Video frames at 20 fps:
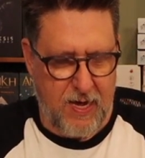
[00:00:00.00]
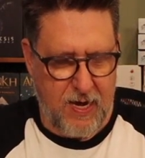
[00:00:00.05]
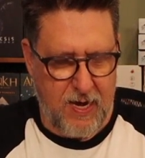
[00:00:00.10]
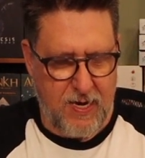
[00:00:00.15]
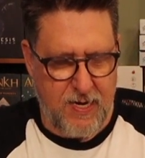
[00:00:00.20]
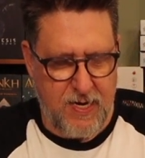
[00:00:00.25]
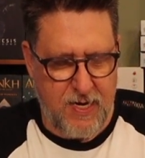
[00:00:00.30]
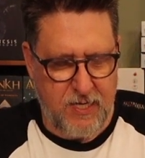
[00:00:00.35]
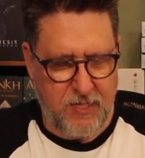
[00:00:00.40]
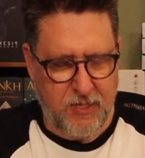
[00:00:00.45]

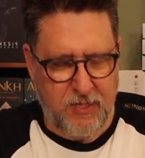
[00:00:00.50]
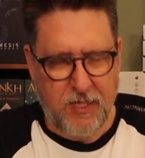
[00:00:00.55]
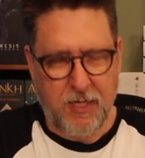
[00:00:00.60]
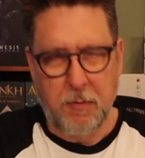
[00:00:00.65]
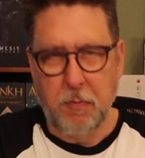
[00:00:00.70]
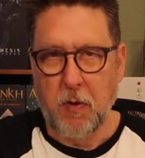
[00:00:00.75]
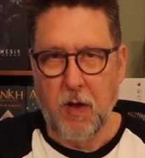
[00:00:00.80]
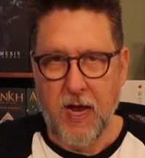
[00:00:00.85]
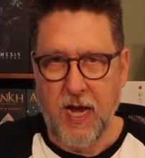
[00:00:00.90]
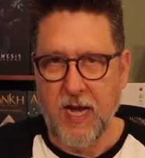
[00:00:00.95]
initially
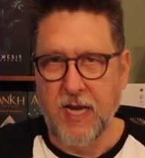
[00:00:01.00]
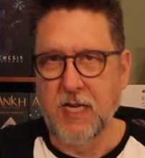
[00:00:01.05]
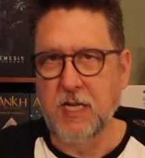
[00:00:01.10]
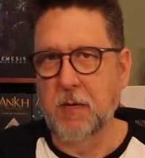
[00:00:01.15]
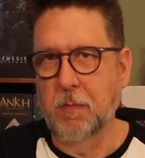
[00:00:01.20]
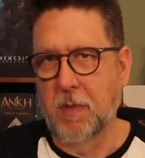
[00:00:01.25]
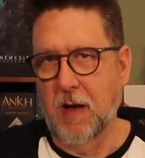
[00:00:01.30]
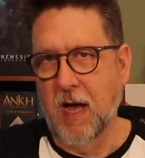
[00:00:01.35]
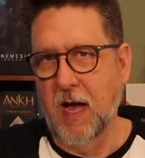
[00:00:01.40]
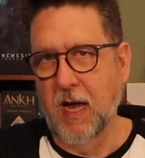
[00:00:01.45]
planning to
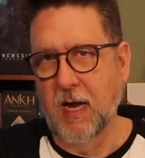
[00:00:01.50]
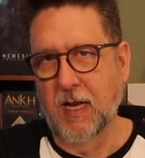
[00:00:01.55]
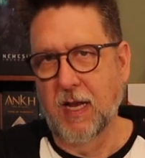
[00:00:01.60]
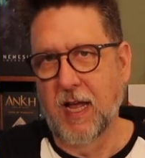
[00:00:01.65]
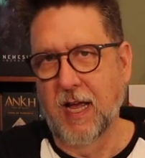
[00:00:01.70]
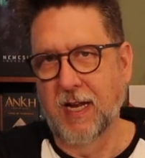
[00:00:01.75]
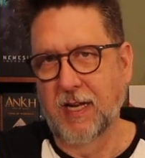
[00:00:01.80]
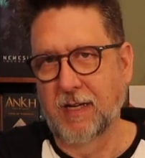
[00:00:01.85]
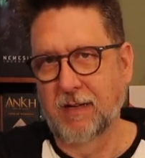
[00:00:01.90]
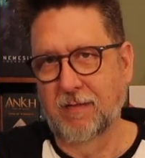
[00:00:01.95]
buy
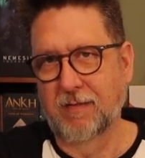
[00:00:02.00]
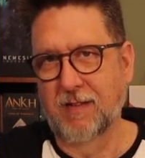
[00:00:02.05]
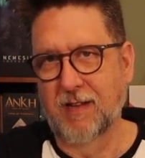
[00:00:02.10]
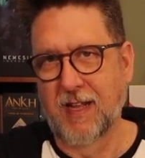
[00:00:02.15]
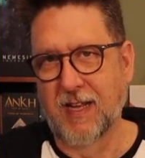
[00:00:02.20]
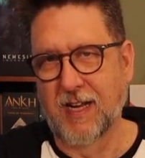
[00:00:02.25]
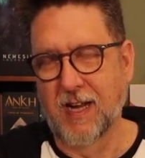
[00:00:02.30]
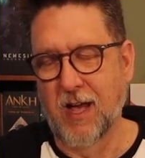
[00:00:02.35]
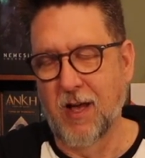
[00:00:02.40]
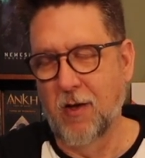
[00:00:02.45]
like
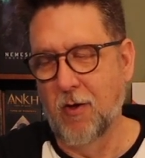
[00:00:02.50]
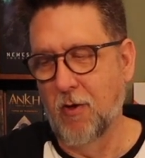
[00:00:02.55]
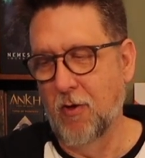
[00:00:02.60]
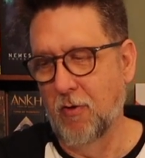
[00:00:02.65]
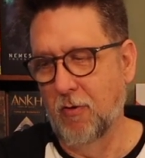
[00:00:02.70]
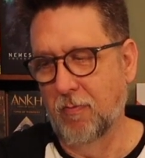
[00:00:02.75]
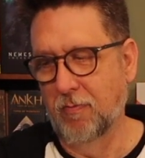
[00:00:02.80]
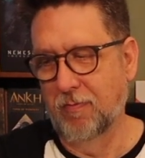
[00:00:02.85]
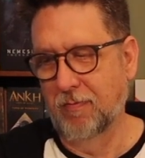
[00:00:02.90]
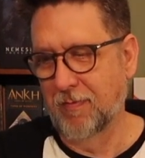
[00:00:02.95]
a
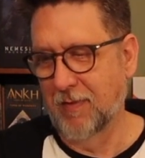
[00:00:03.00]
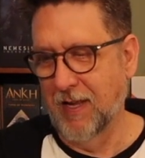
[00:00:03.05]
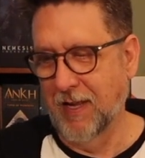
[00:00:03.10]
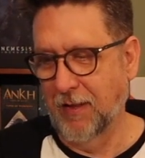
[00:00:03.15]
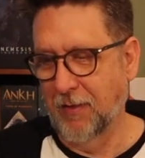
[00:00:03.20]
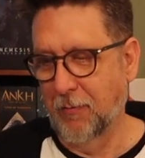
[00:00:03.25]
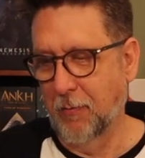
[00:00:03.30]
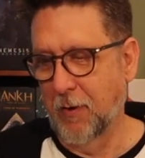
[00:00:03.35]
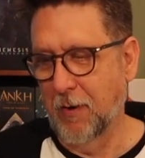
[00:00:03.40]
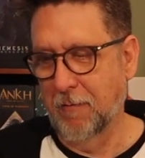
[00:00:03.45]
whole
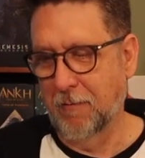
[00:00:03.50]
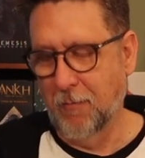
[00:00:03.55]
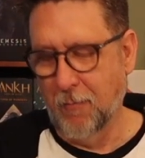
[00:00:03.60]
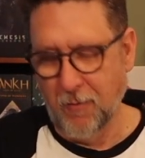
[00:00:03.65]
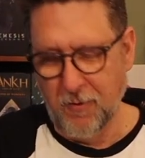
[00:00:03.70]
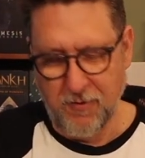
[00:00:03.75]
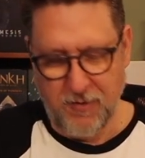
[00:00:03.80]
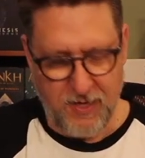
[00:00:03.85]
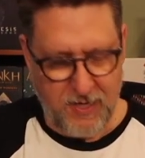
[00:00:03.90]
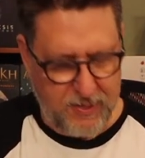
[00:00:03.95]
like 3 or
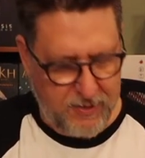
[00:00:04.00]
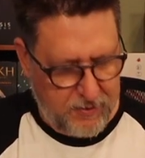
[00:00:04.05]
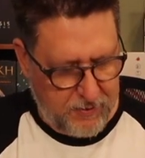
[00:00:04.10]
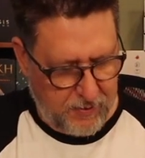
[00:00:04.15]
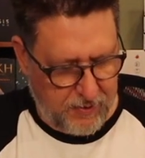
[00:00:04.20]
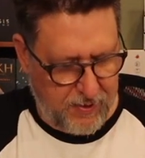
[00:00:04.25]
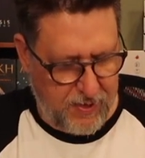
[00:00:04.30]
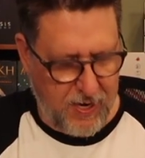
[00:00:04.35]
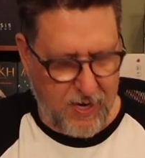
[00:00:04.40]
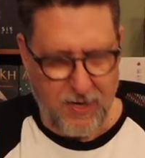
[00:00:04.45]
4 of these,
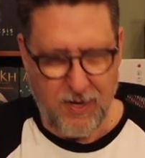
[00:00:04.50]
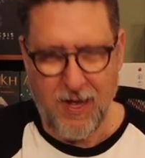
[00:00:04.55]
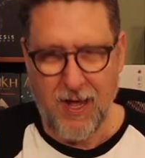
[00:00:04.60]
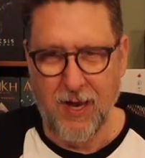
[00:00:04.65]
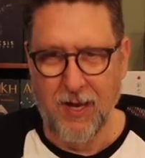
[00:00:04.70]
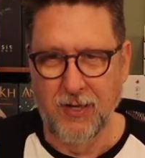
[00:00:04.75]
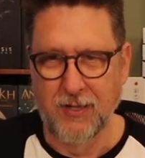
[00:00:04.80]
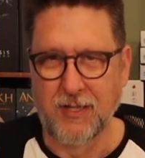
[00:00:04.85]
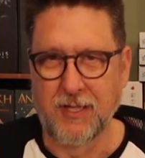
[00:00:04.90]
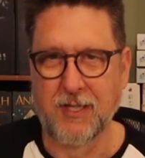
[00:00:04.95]
and then I
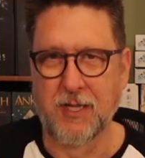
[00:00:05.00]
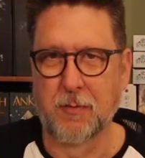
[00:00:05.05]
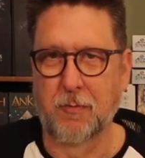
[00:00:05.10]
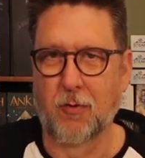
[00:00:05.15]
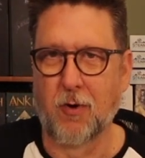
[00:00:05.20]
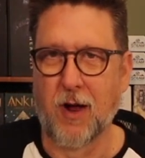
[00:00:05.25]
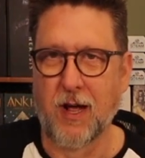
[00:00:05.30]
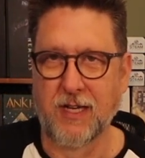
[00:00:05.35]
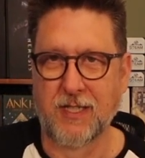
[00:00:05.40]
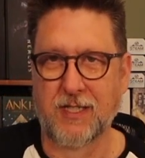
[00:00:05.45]
looked at the
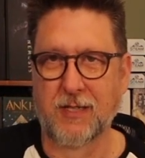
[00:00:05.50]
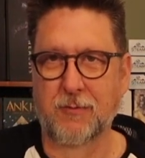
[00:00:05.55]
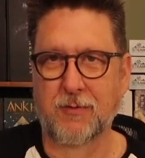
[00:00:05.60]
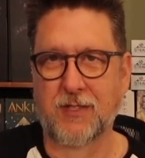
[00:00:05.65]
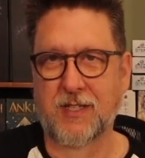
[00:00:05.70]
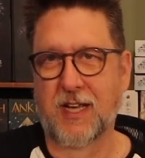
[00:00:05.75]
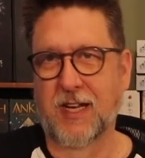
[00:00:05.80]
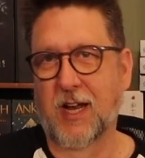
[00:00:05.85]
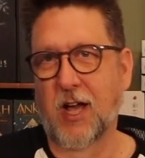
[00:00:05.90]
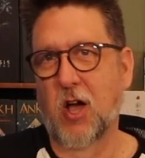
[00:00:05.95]
price. I
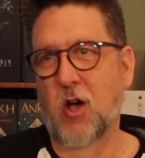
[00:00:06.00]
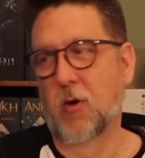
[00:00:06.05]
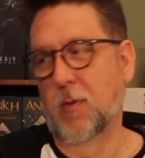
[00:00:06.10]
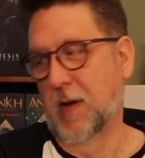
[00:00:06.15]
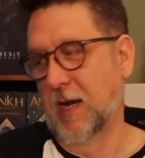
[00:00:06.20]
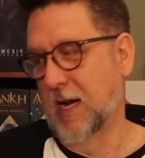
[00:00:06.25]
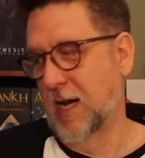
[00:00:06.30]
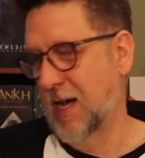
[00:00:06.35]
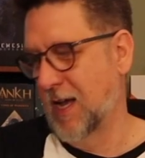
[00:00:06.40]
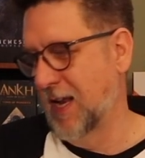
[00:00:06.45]
was like, oh
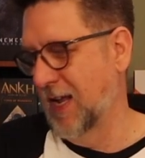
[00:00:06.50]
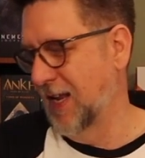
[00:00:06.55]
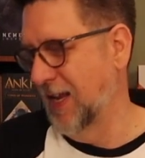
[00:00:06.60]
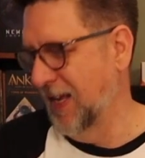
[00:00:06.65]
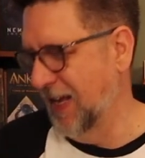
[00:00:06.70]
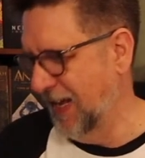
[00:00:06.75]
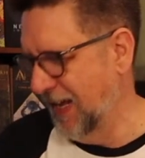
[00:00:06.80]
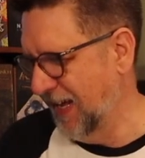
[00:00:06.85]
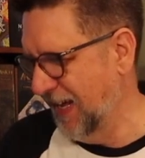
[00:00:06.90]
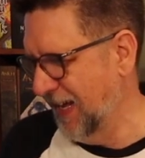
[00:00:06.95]
my god,
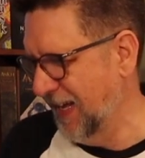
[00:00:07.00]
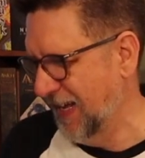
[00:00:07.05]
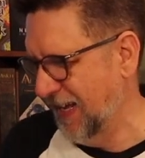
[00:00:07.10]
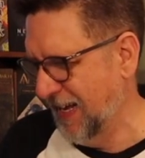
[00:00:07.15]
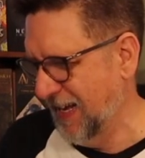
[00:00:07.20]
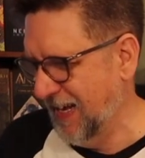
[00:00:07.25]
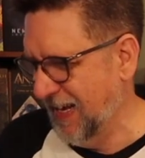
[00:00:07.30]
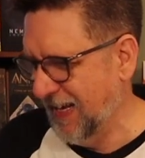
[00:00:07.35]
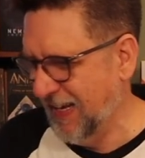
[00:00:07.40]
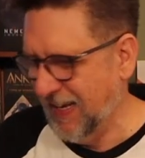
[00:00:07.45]

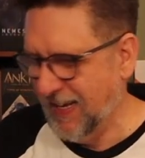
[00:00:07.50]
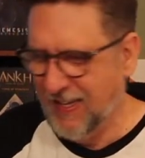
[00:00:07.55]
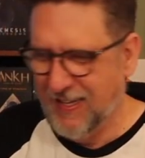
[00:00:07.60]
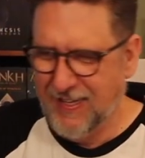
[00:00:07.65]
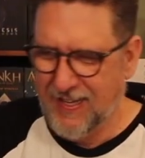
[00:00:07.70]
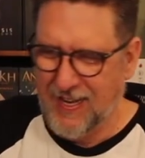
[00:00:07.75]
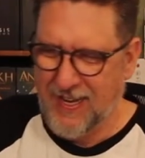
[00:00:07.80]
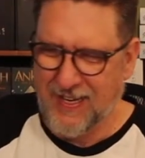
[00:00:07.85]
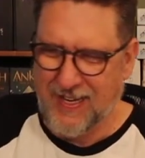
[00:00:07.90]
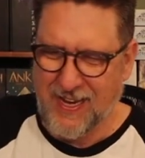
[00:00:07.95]
I
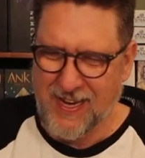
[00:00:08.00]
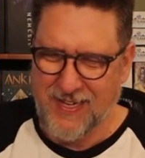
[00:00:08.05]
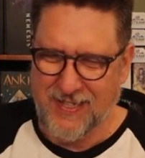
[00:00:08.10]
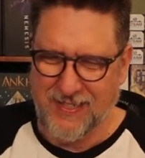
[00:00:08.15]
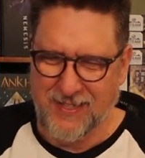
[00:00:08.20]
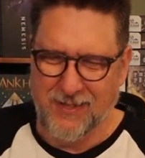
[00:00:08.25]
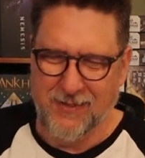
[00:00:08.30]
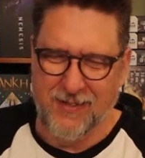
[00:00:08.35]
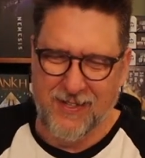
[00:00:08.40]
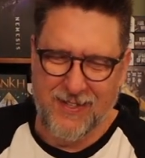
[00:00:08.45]
can't
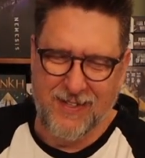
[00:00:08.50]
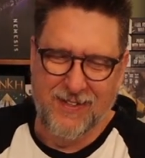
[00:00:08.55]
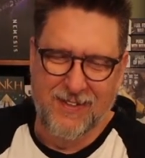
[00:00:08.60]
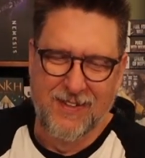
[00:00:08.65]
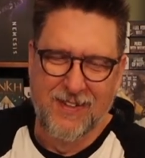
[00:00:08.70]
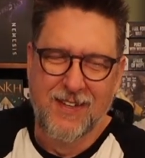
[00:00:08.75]
do it.